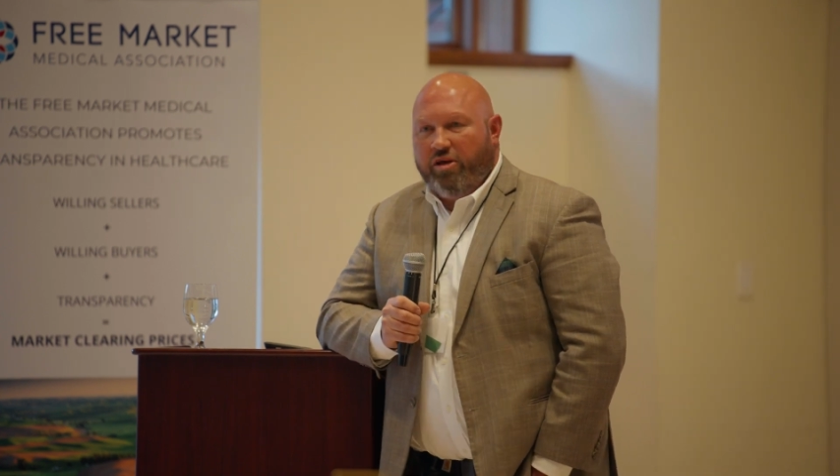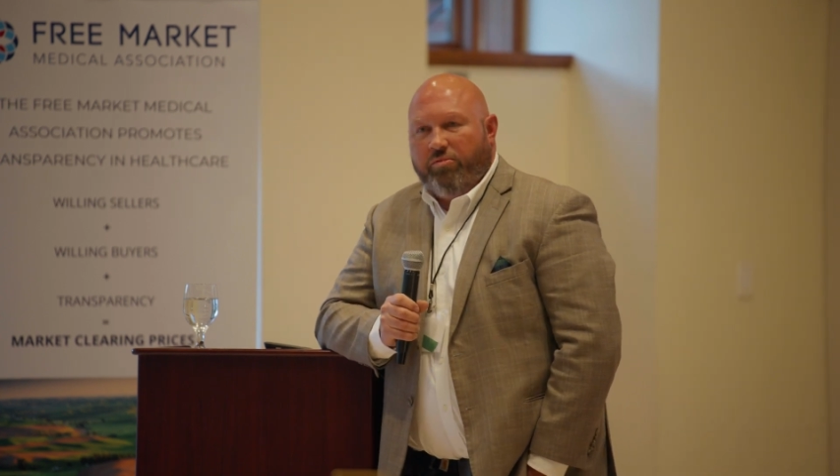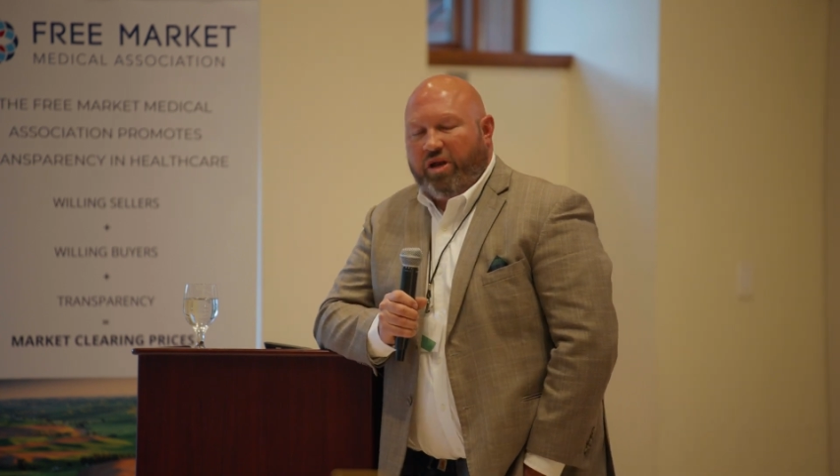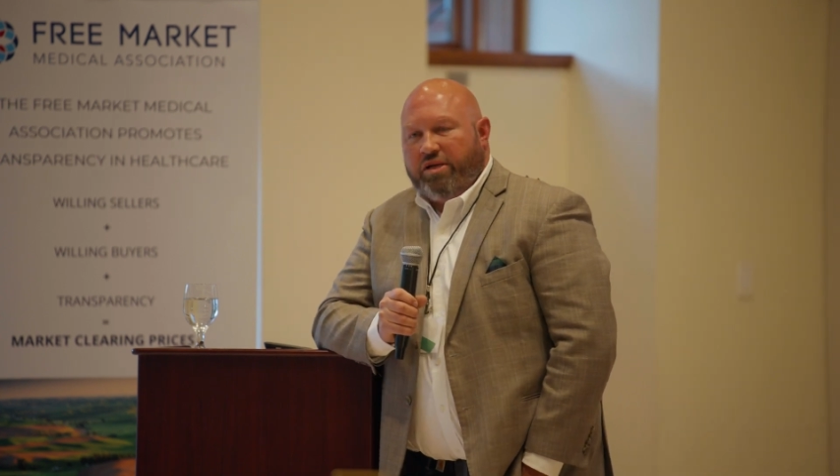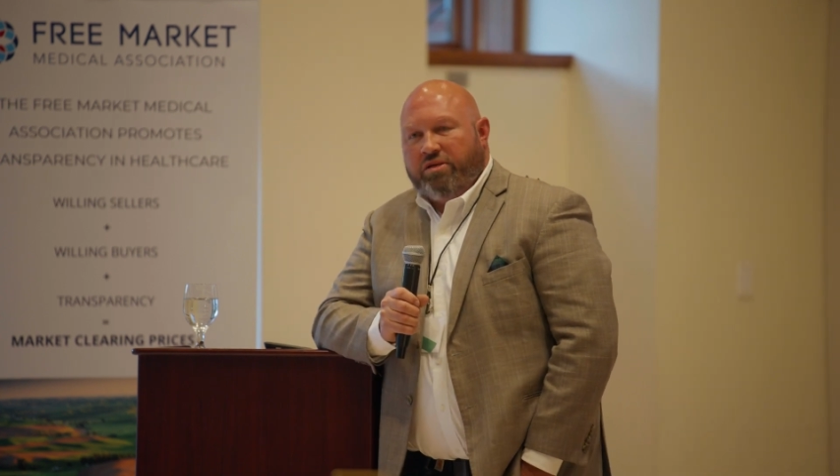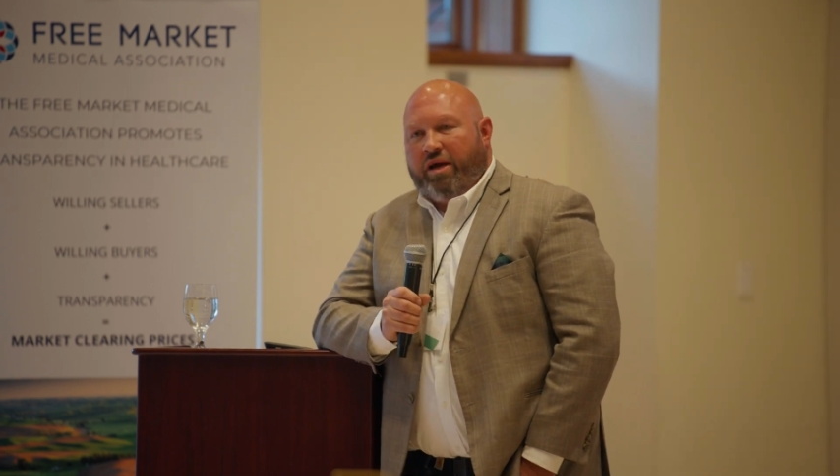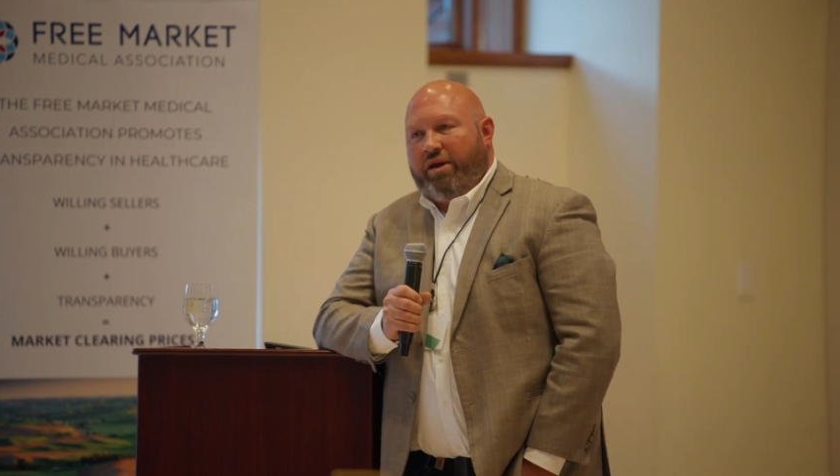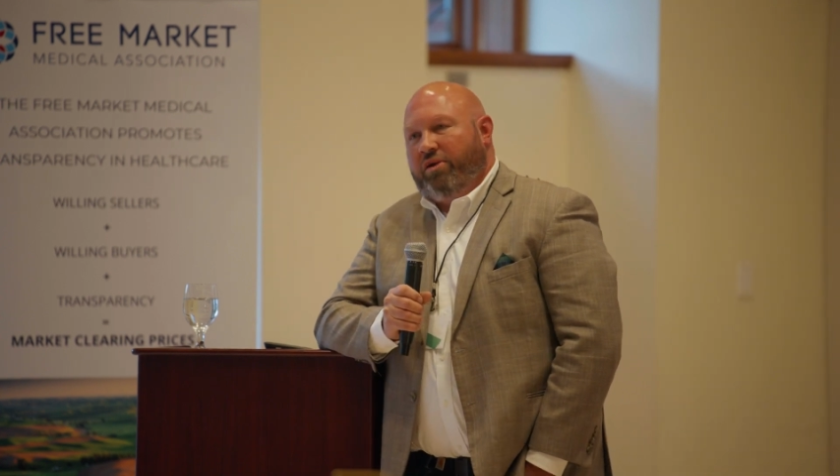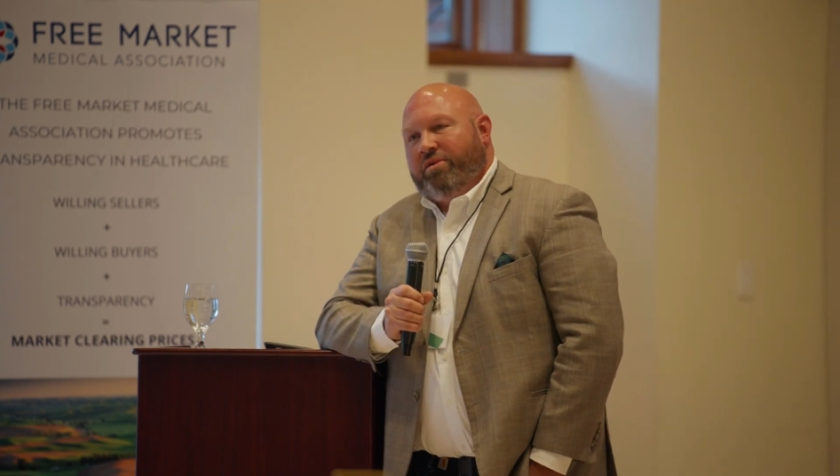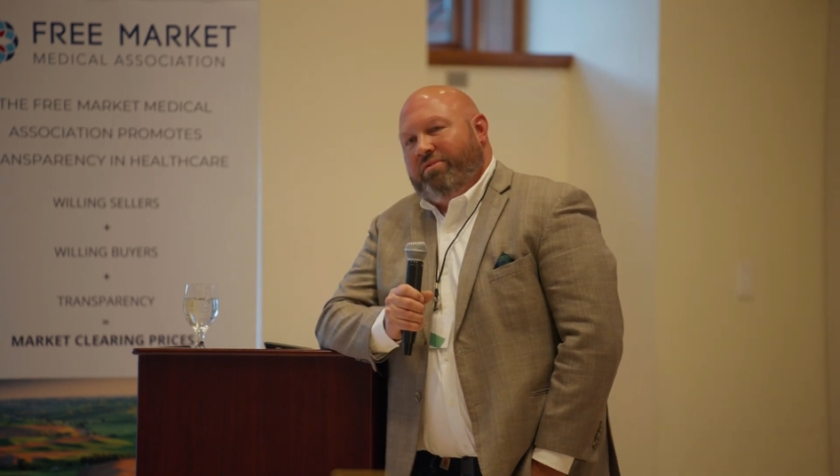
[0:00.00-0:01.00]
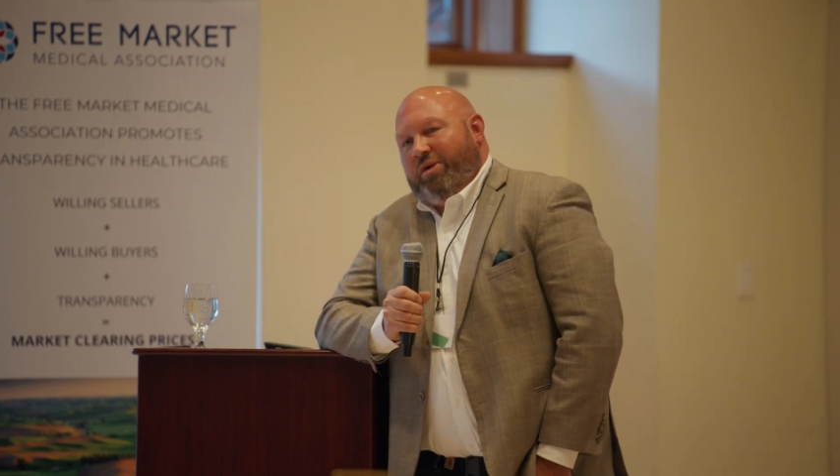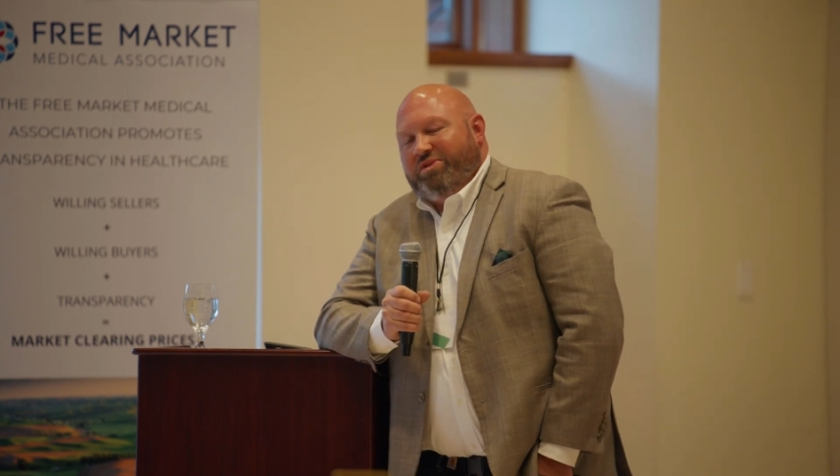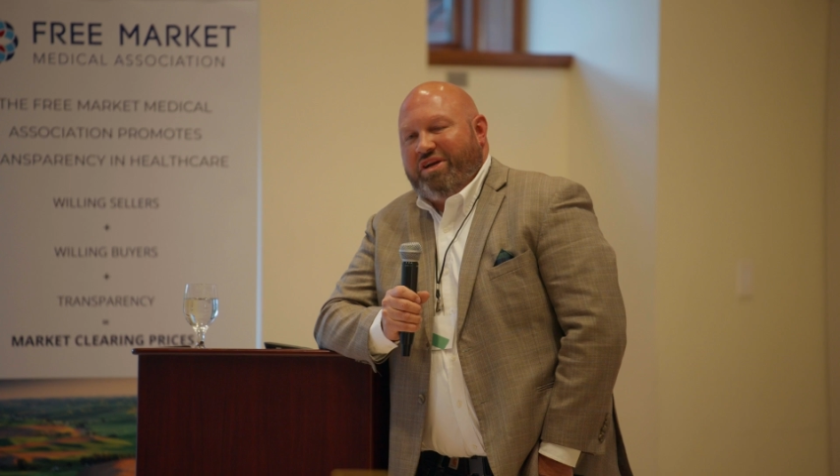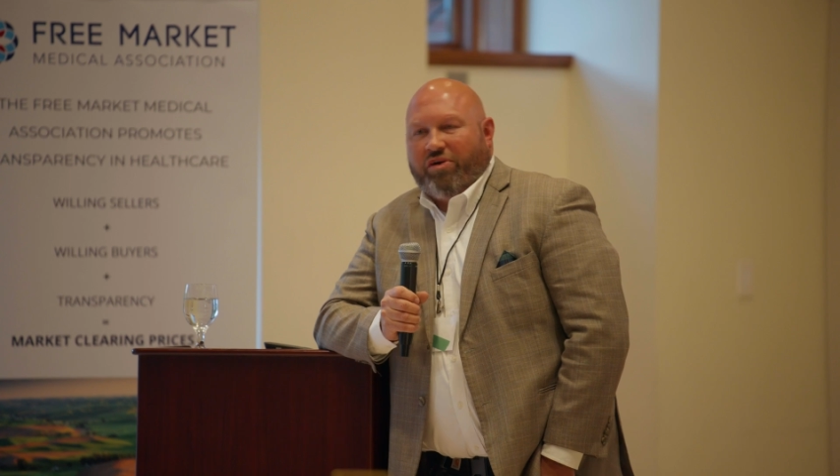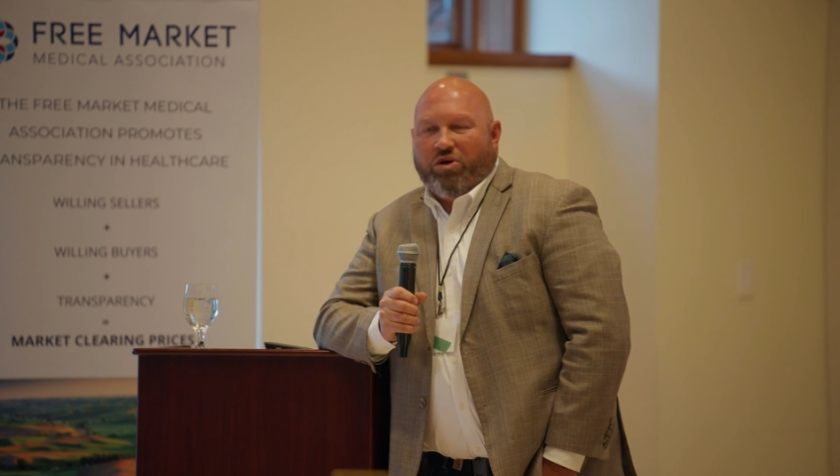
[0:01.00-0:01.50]
but I
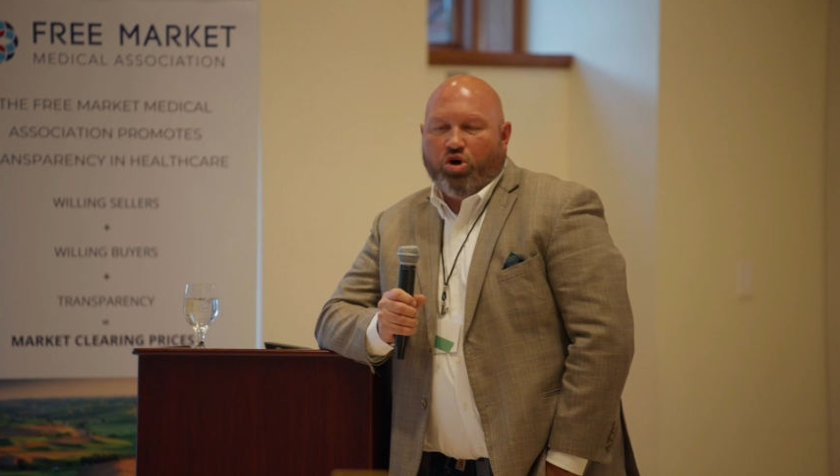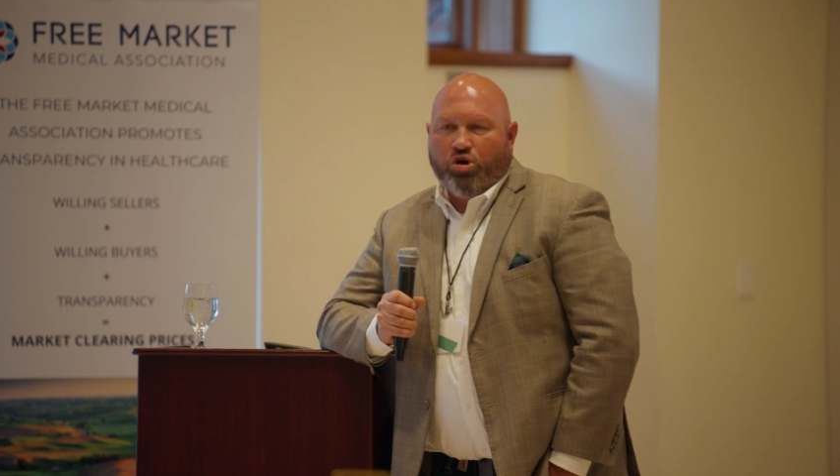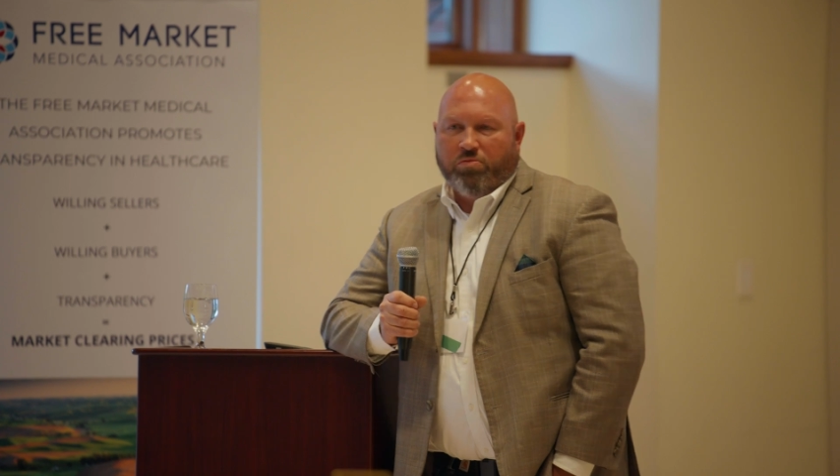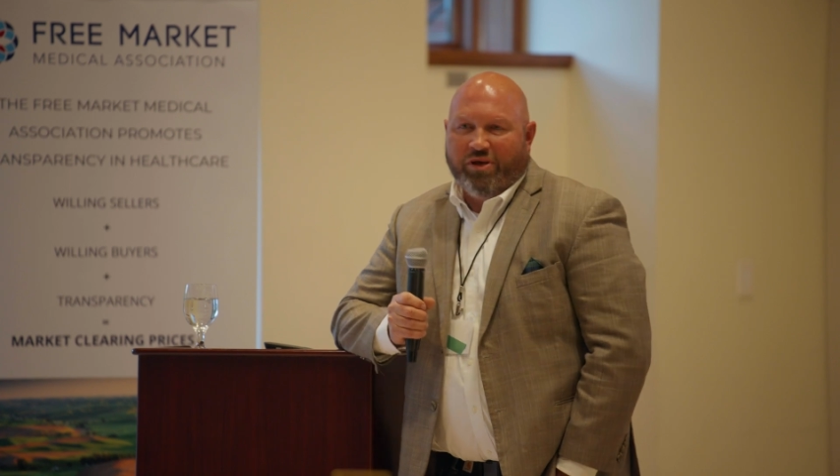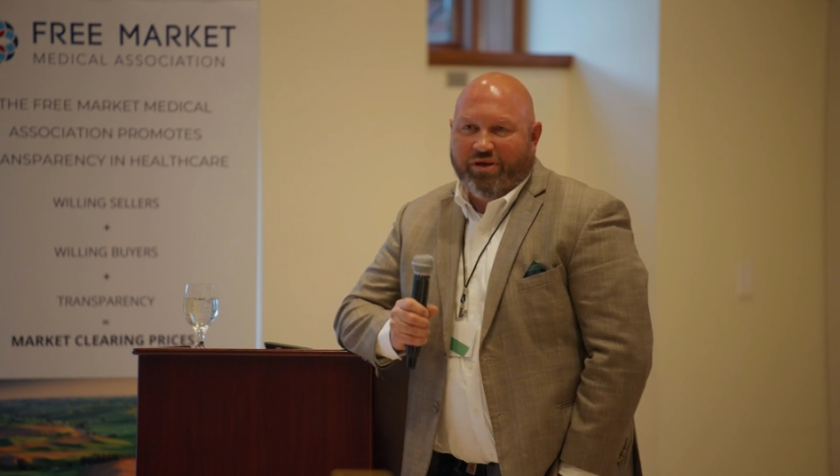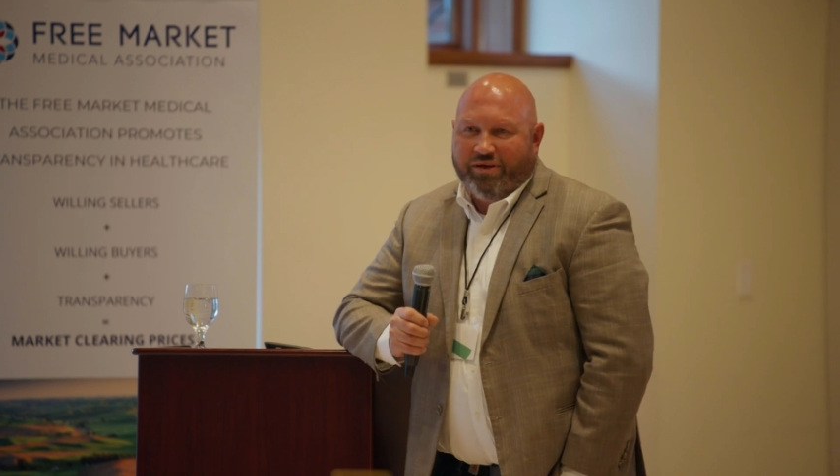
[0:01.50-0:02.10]
was never home.